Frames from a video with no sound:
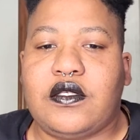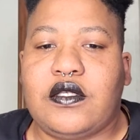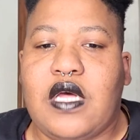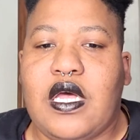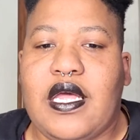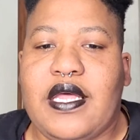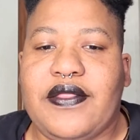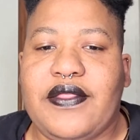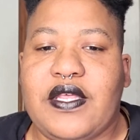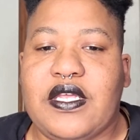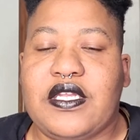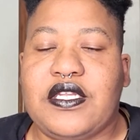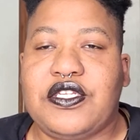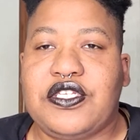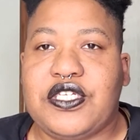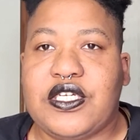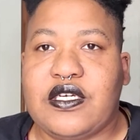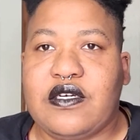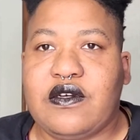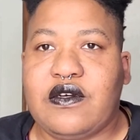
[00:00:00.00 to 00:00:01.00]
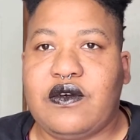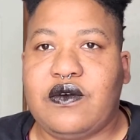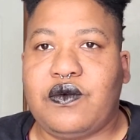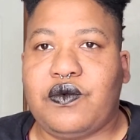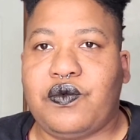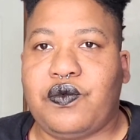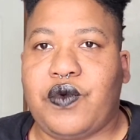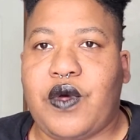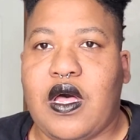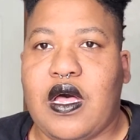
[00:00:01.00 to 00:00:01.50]
and then
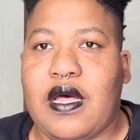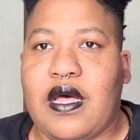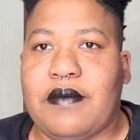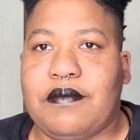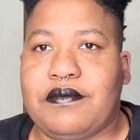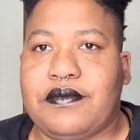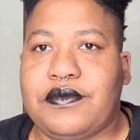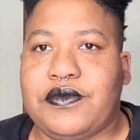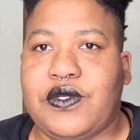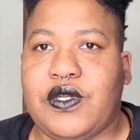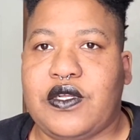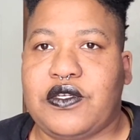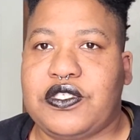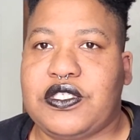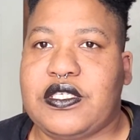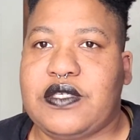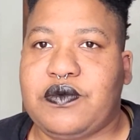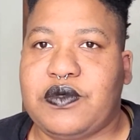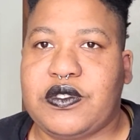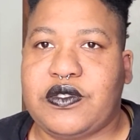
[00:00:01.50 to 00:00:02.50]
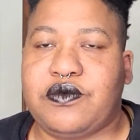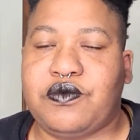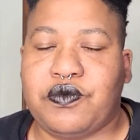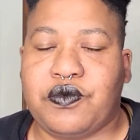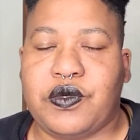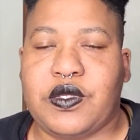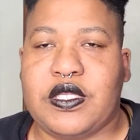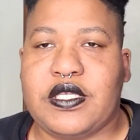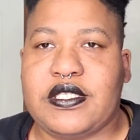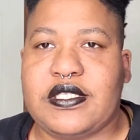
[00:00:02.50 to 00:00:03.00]
Jill, she was
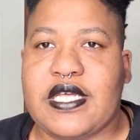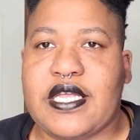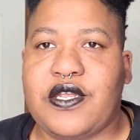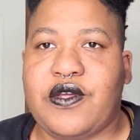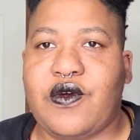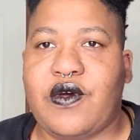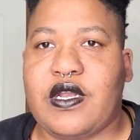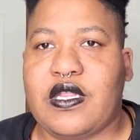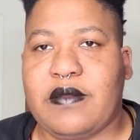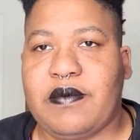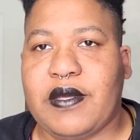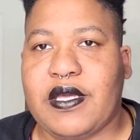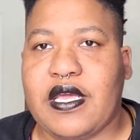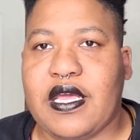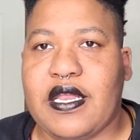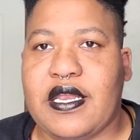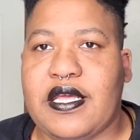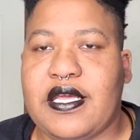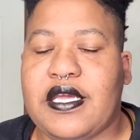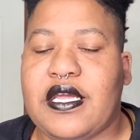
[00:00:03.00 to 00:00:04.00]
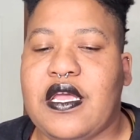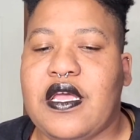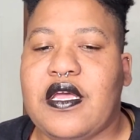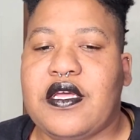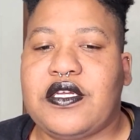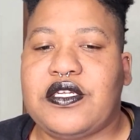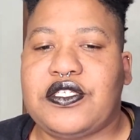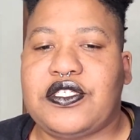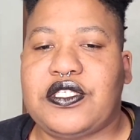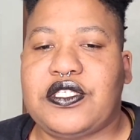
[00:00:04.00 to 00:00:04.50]
really steady on at the beginning.
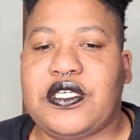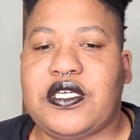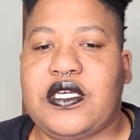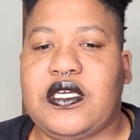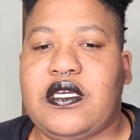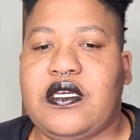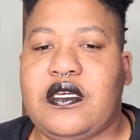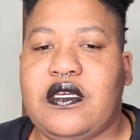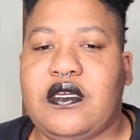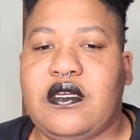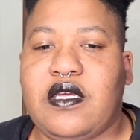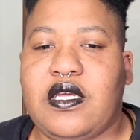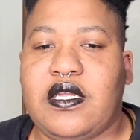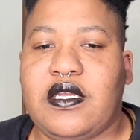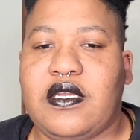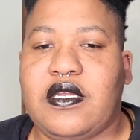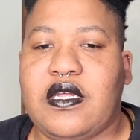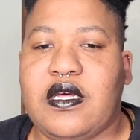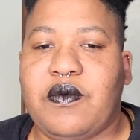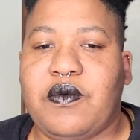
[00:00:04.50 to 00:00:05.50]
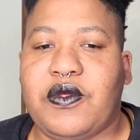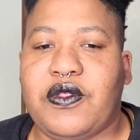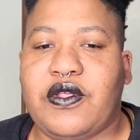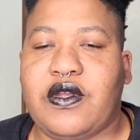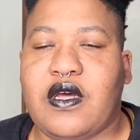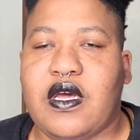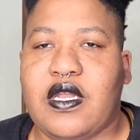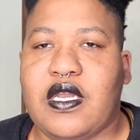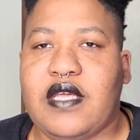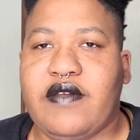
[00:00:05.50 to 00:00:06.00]
She ended up with
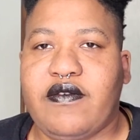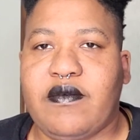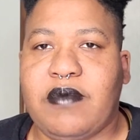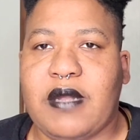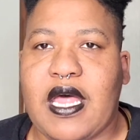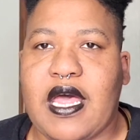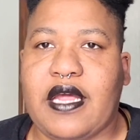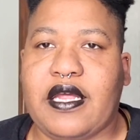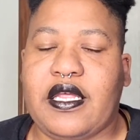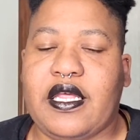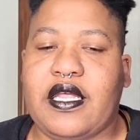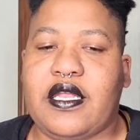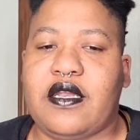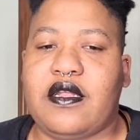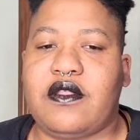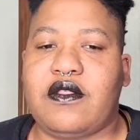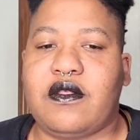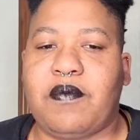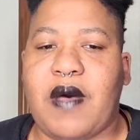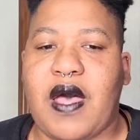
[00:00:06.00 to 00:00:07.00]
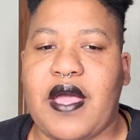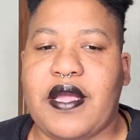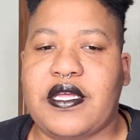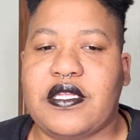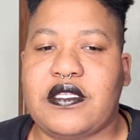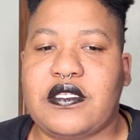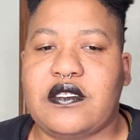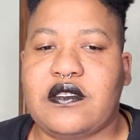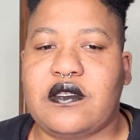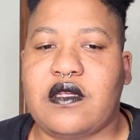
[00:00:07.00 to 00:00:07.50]
an uneven placket. The
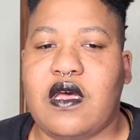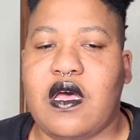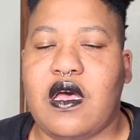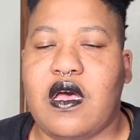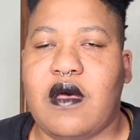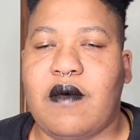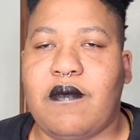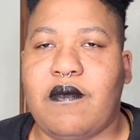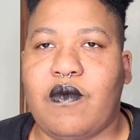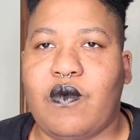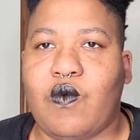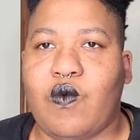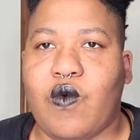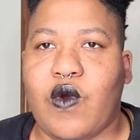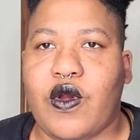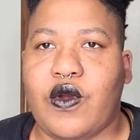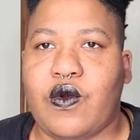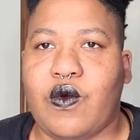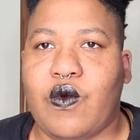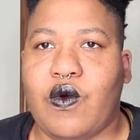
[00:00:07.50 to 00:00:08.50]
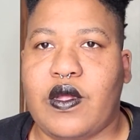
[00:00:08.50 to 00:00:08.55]
pockets were